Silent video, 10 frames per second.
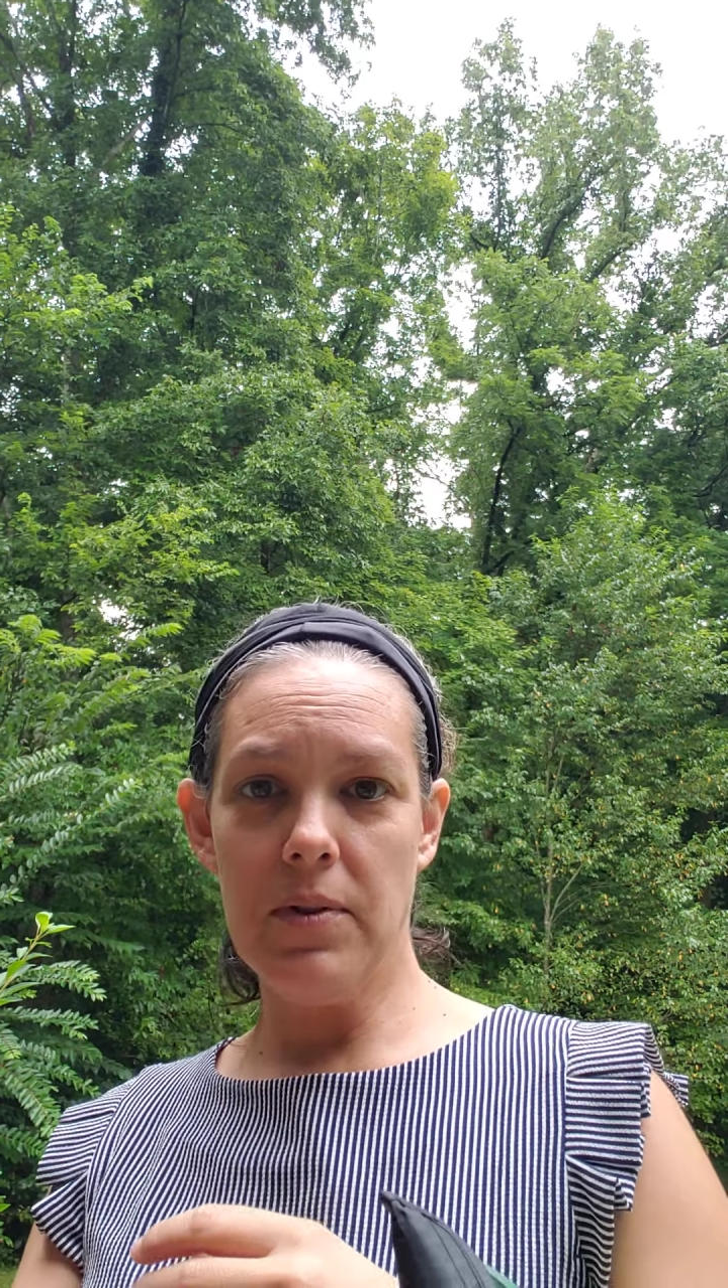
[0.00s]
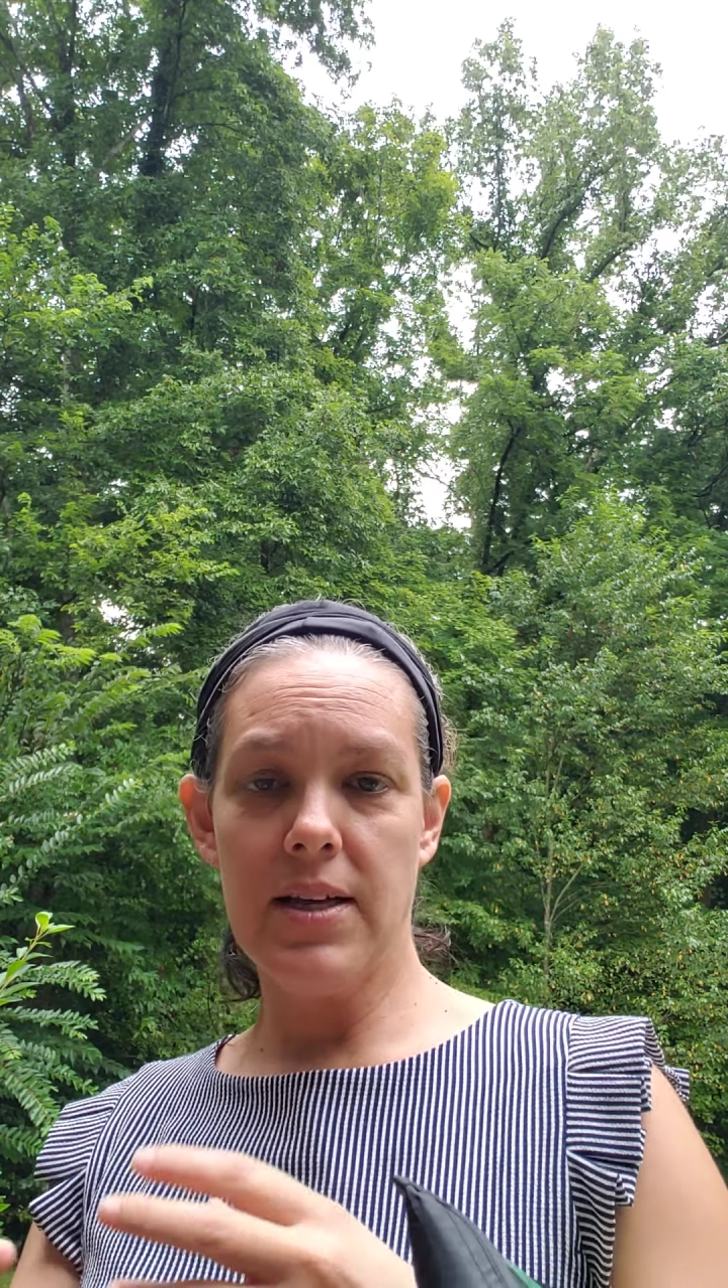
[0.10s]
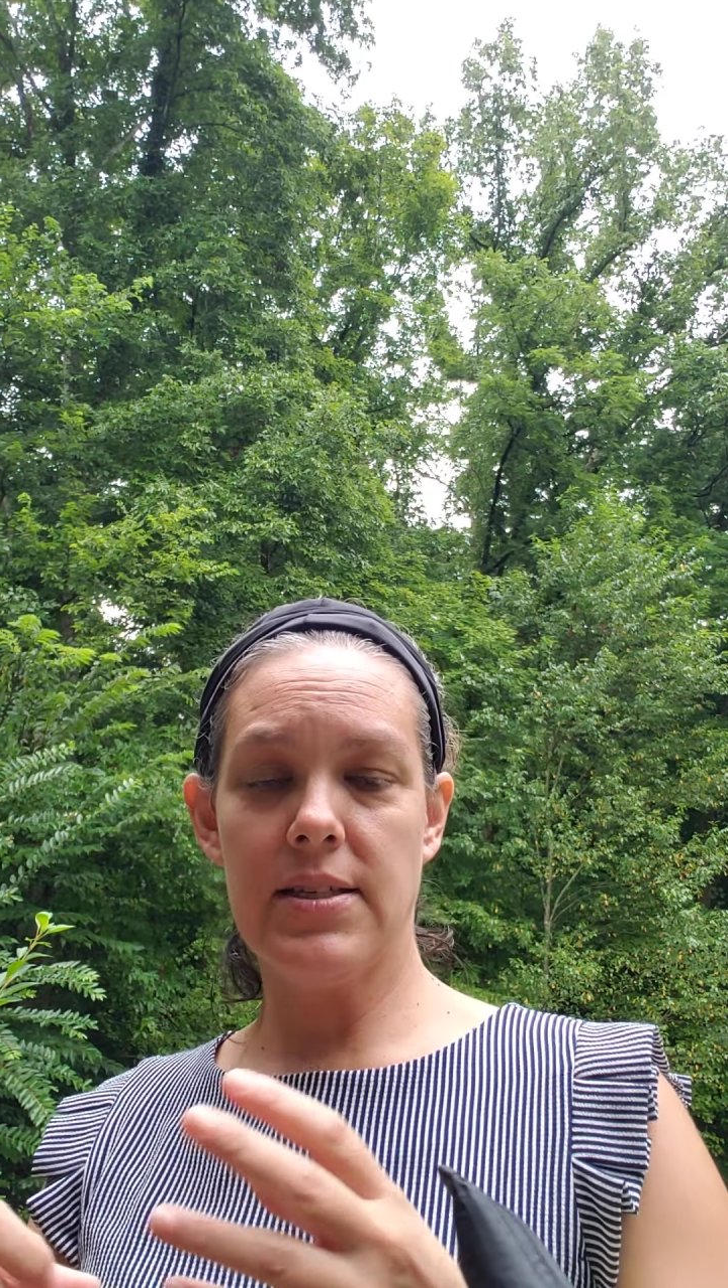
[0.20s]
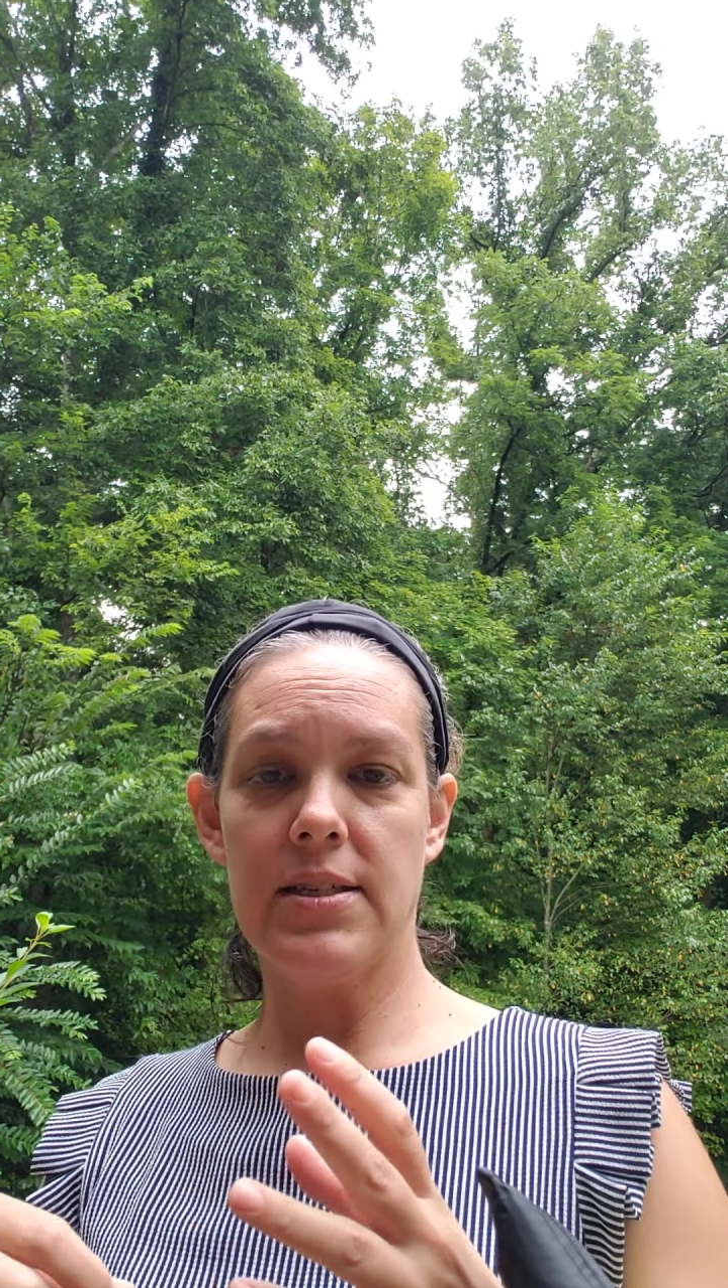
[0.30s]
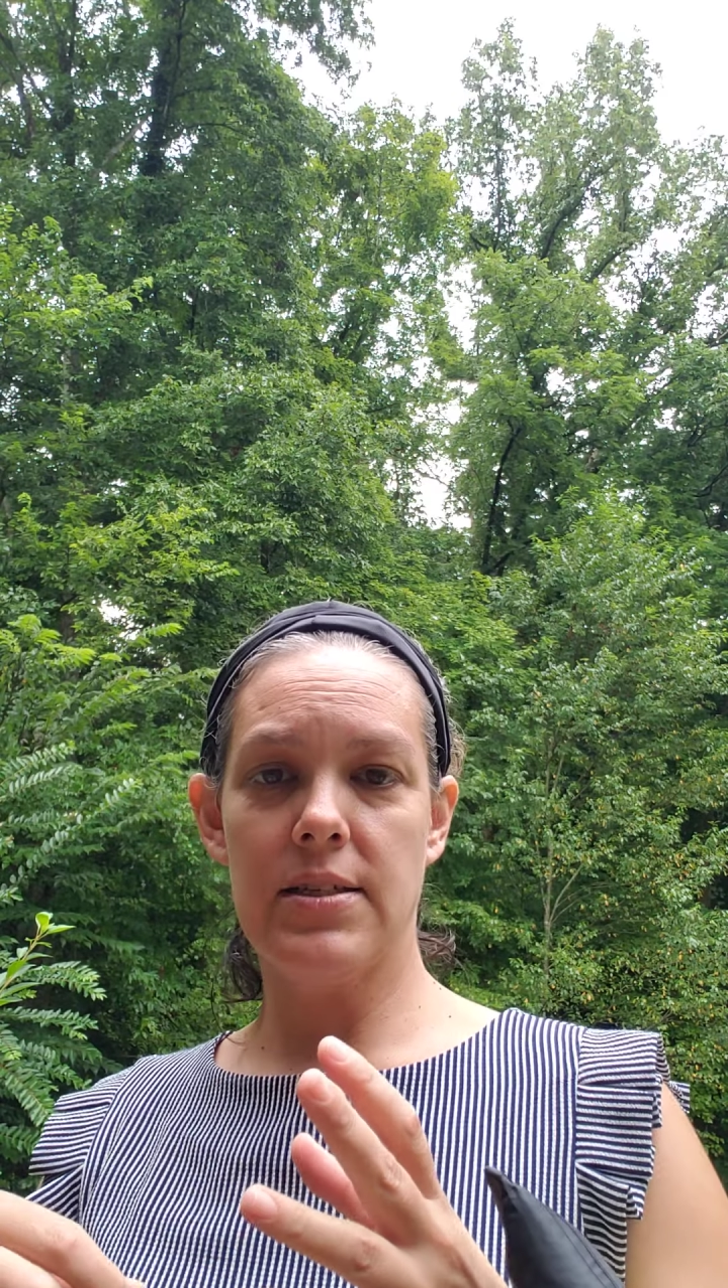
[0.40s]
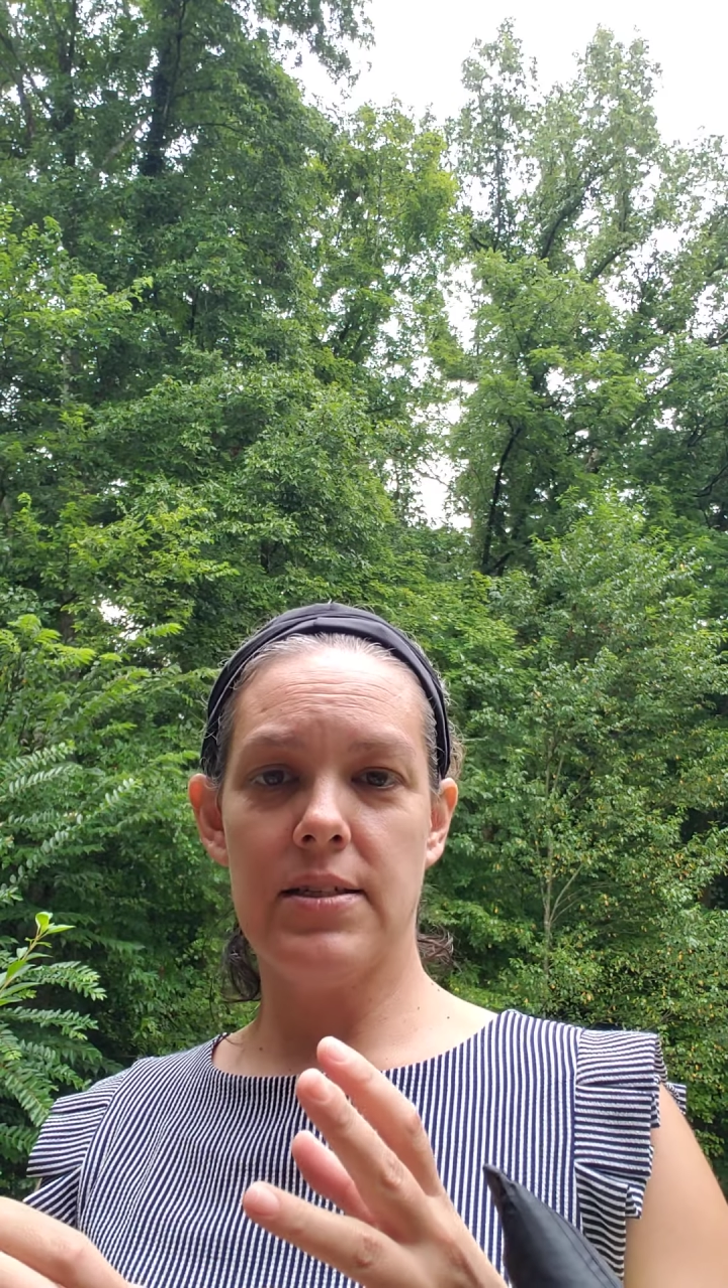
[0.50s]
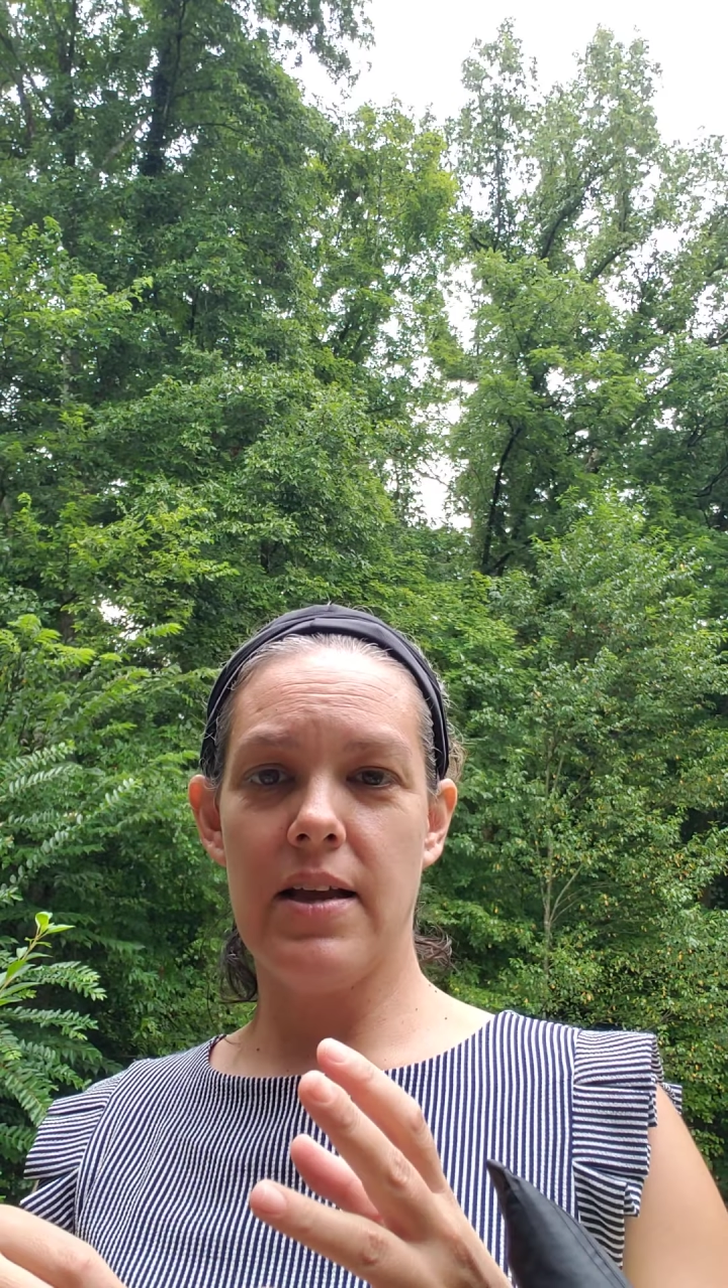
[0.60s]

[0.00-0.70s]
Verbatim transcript: lessons.